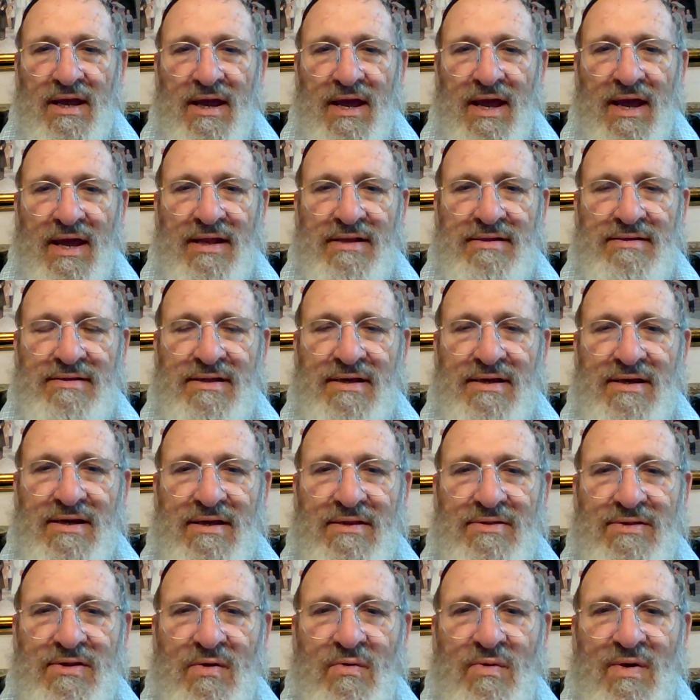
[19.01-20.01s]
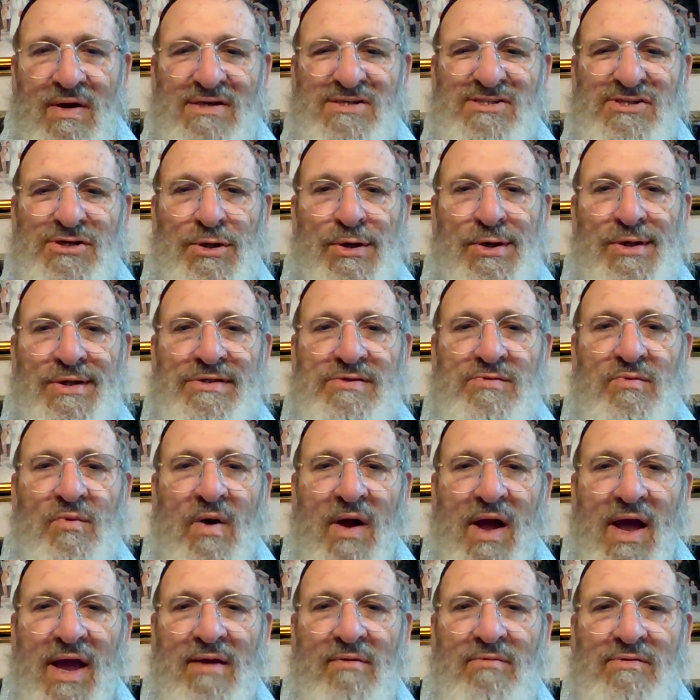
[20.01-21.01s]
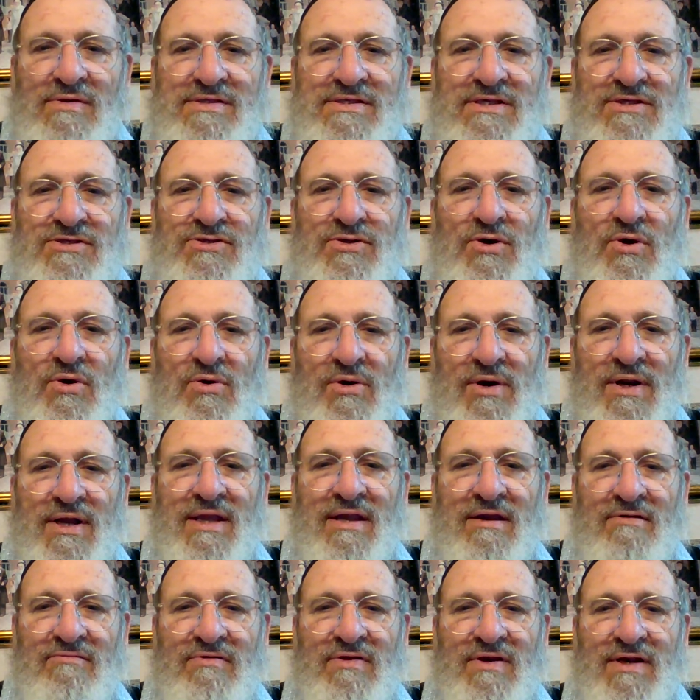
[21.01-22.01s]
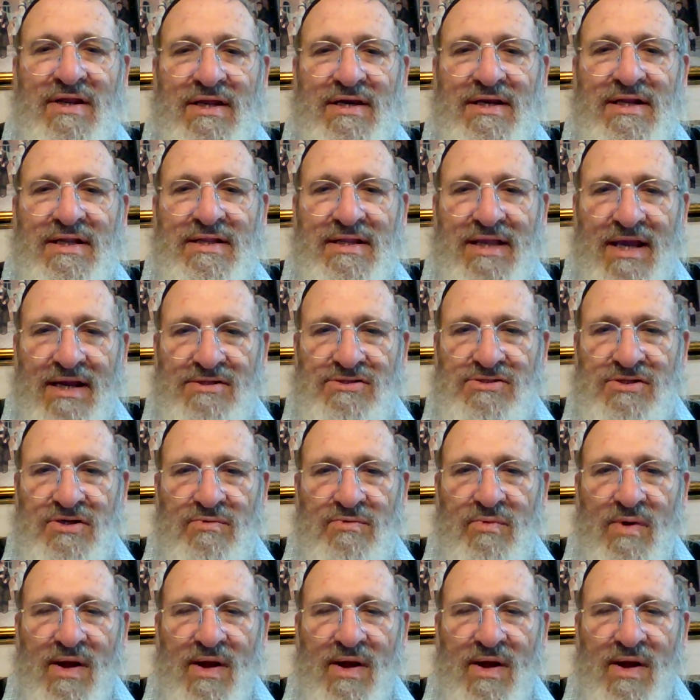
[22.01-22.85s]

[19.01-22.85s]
And the question is, why was the Torah given in a desert?